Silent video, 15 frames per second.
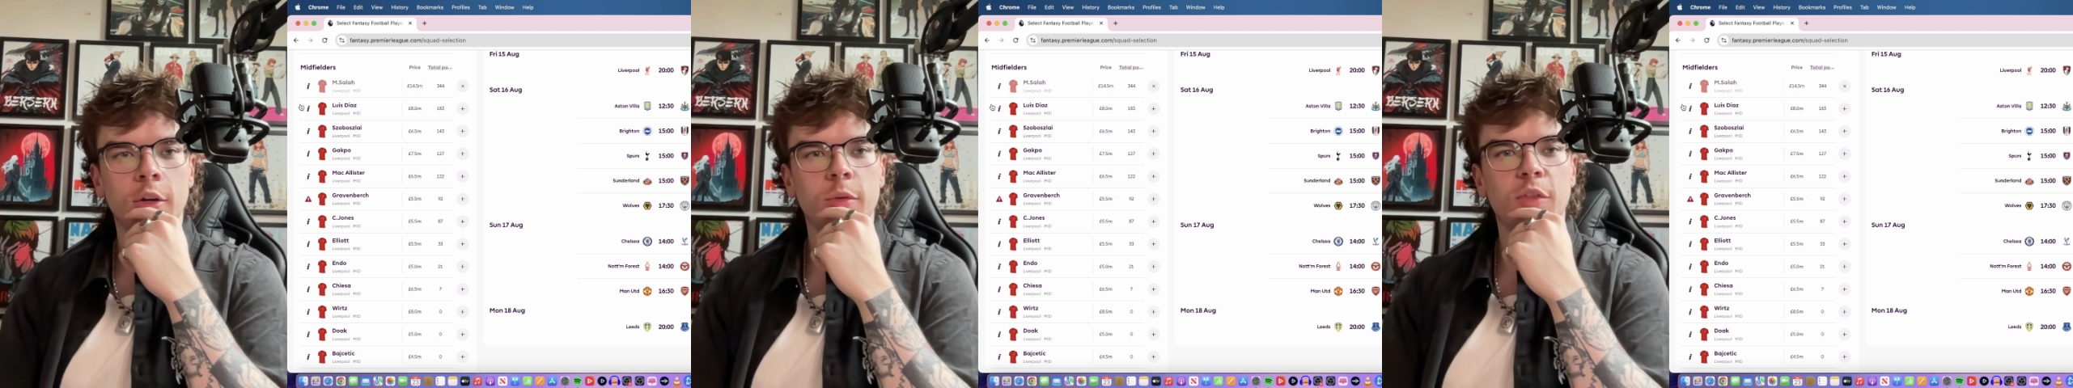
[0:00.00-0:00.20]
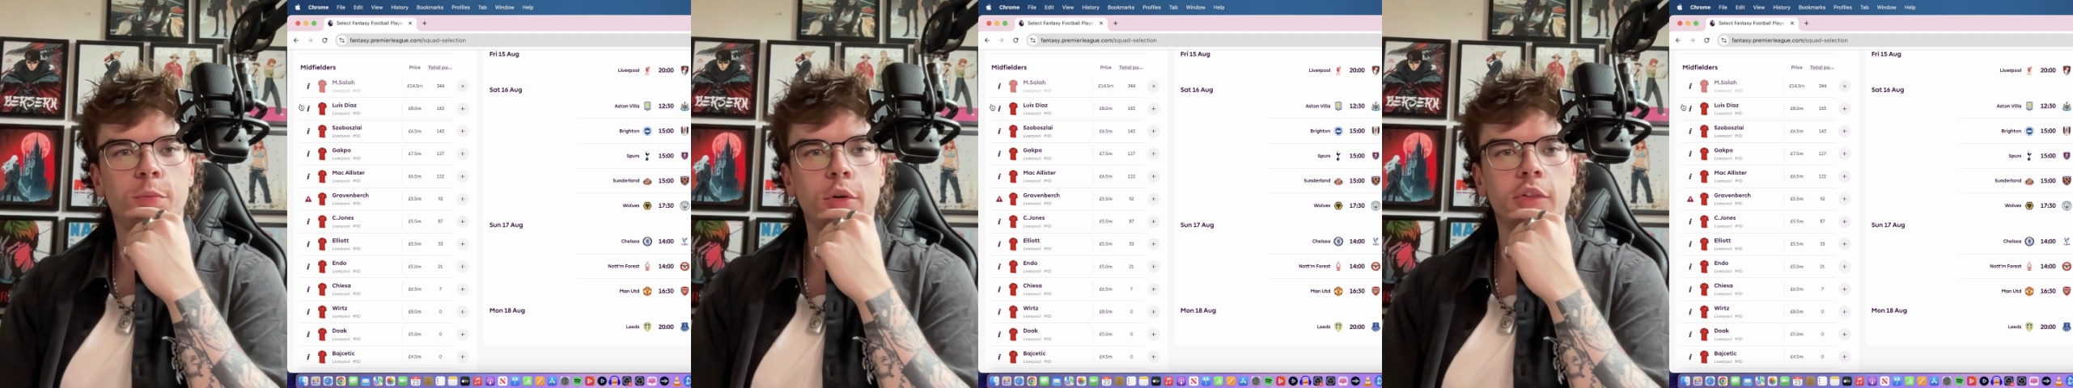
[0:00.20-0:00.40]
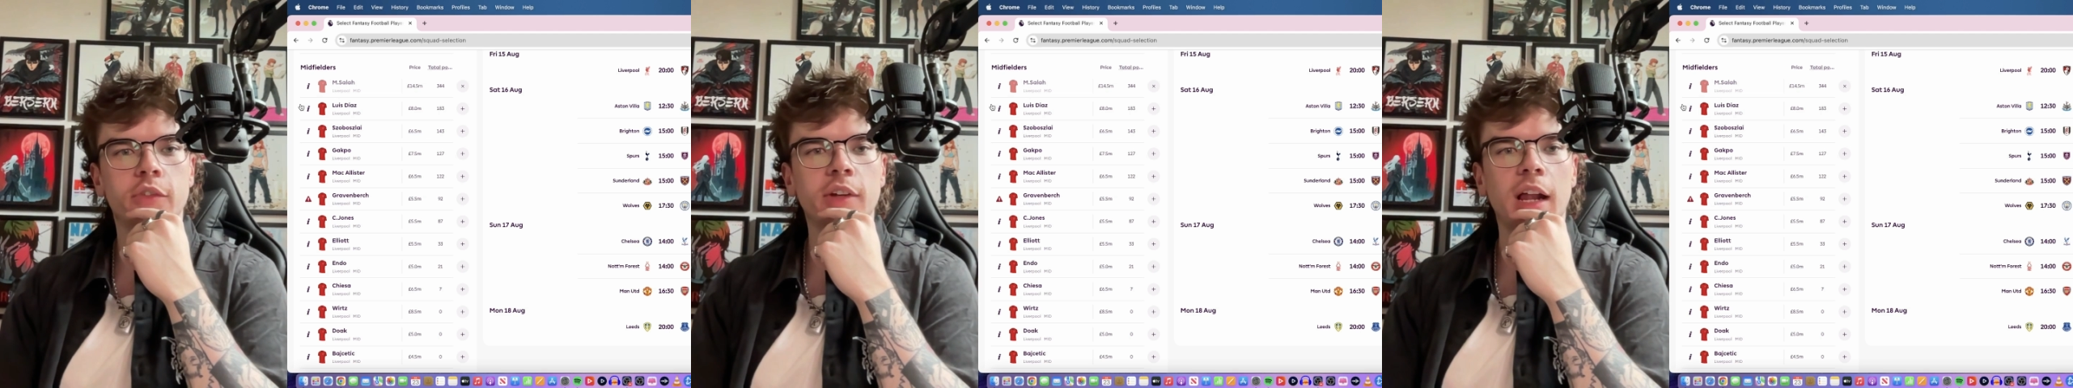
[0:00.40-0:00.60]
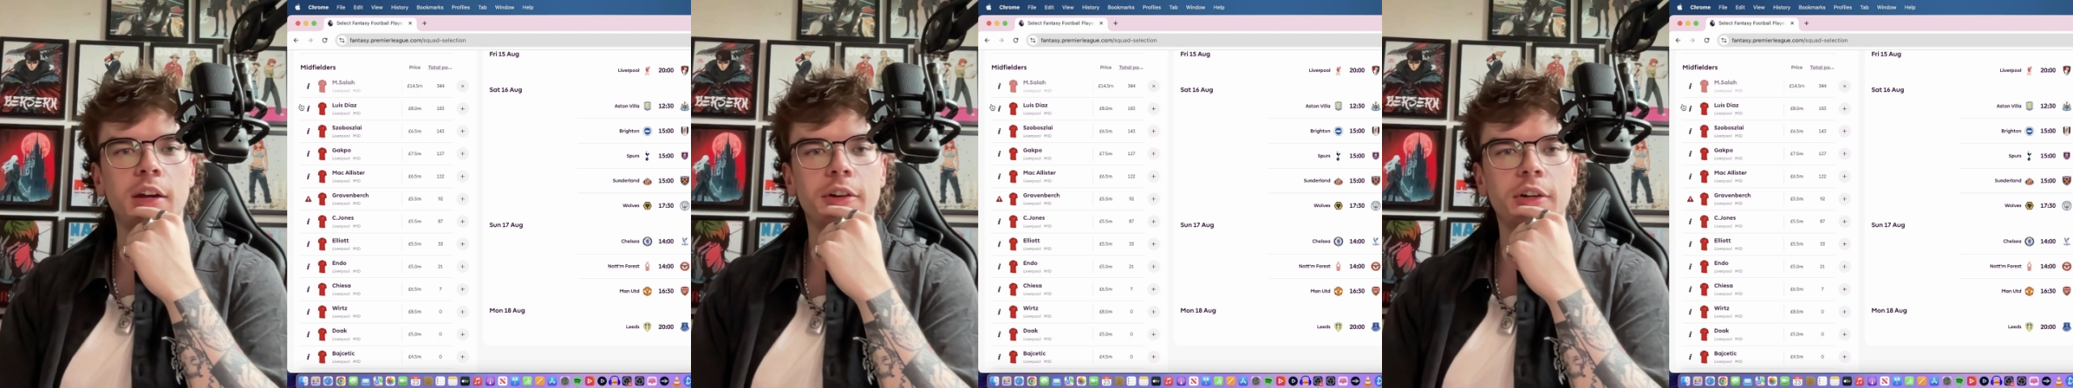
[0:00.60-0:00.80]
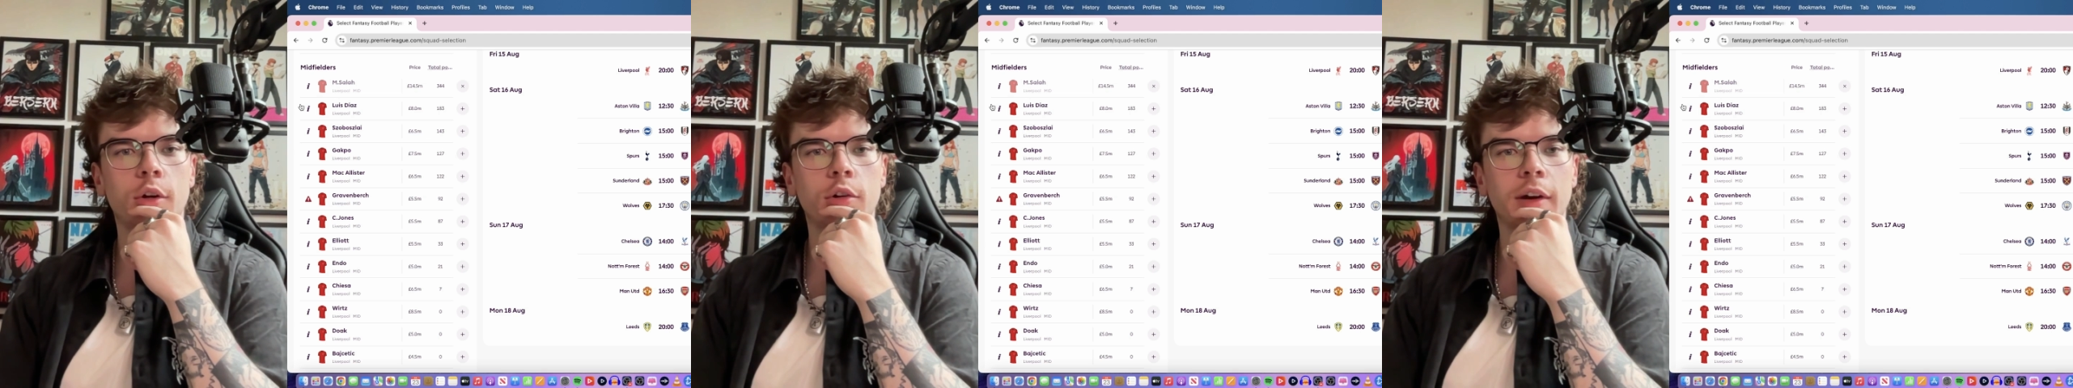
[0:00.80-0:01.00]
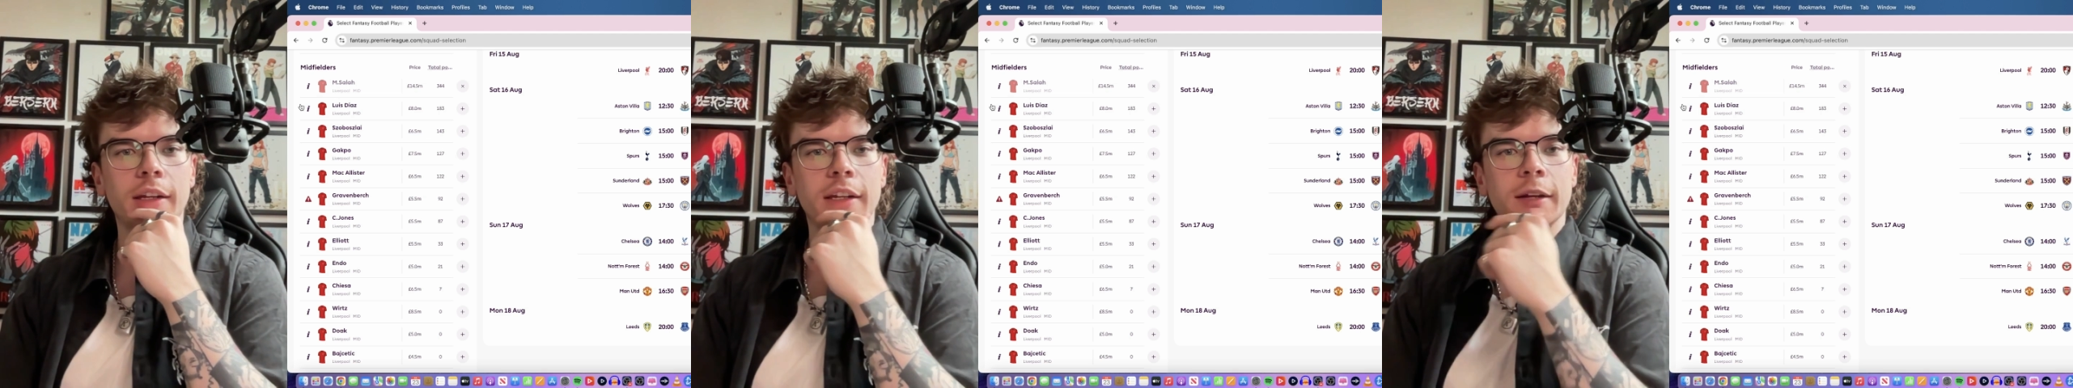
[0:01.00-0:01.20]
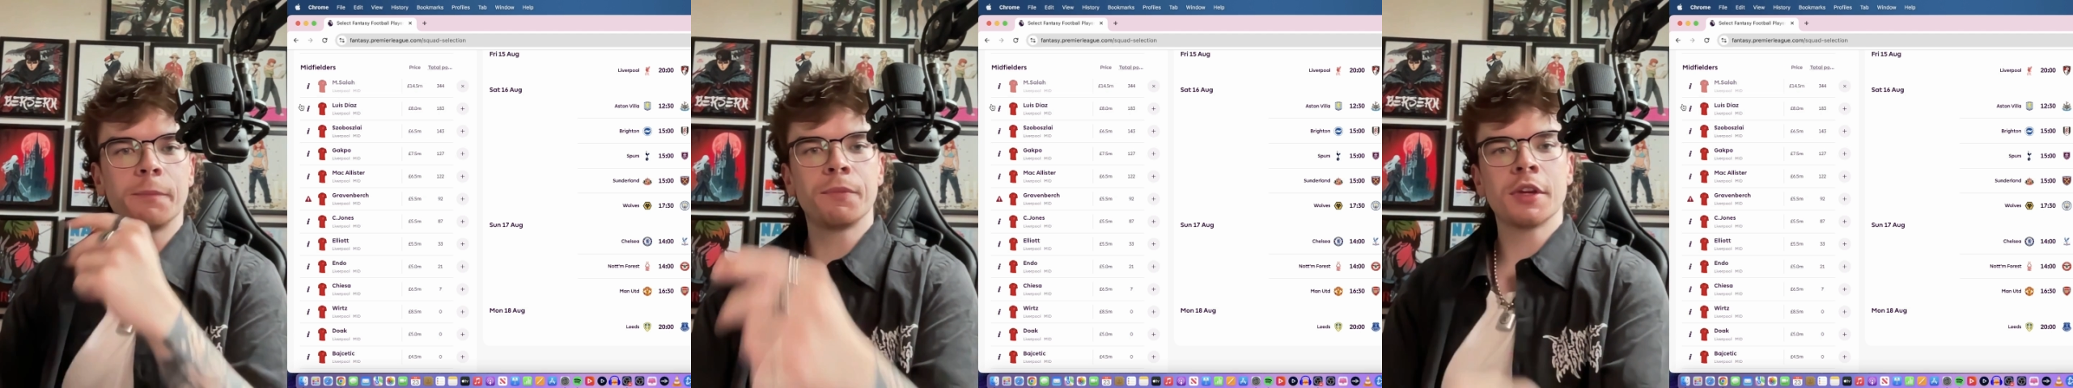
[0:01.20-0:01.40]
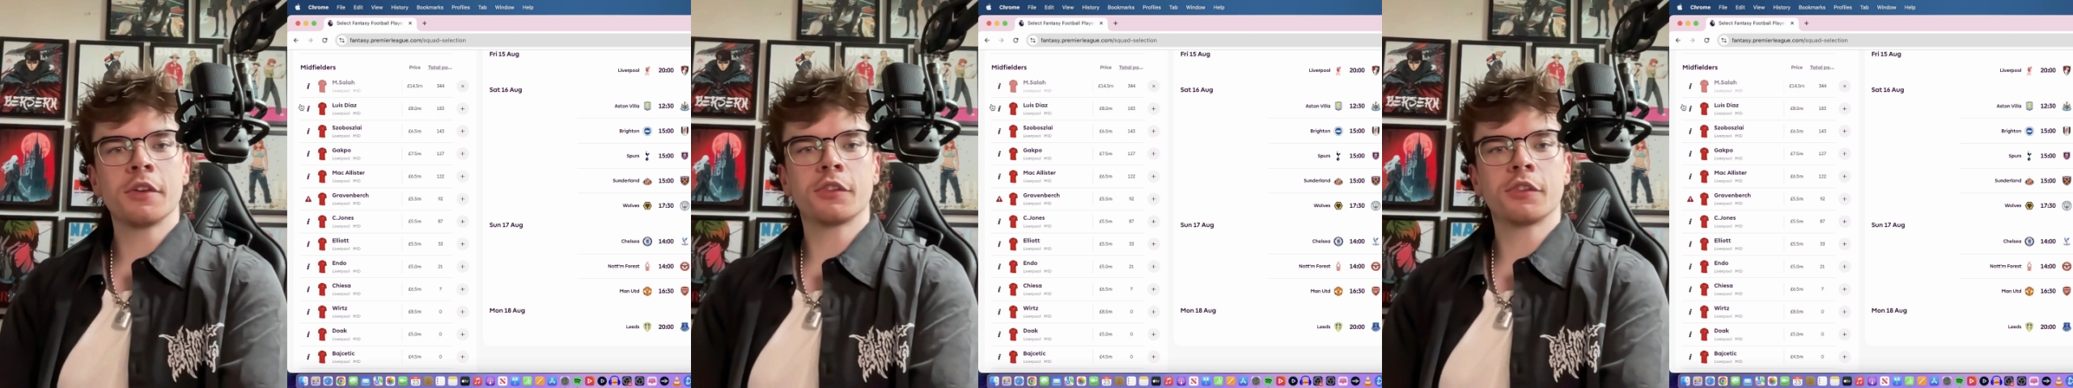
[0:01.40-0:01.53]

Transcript: We've put Salah in already.